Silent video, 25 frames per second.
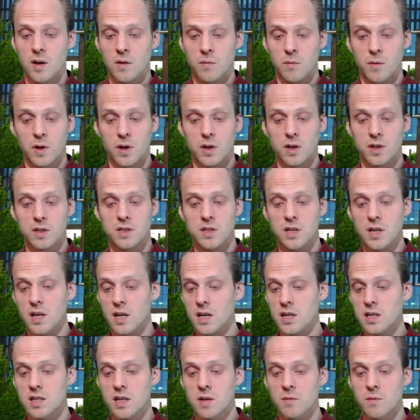Because
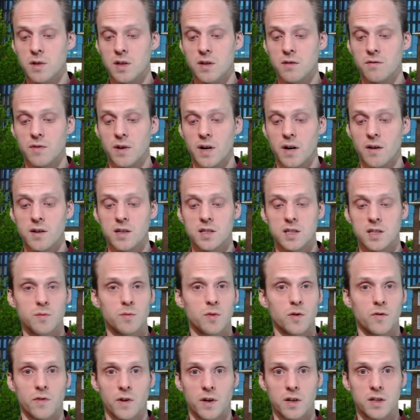this can be a very
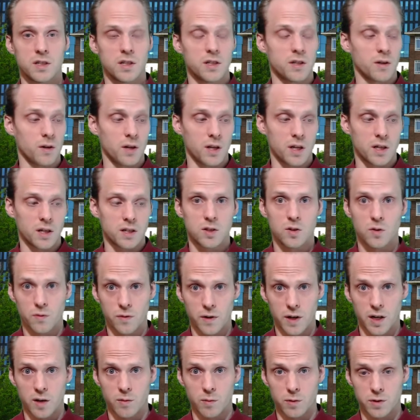simple function. It only has two
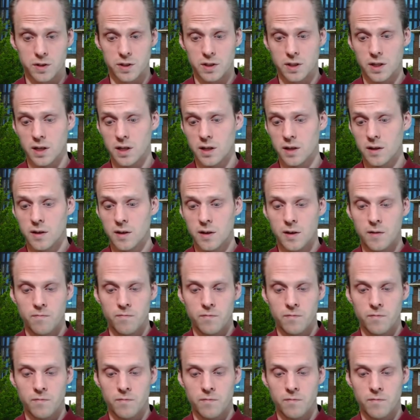variables in there.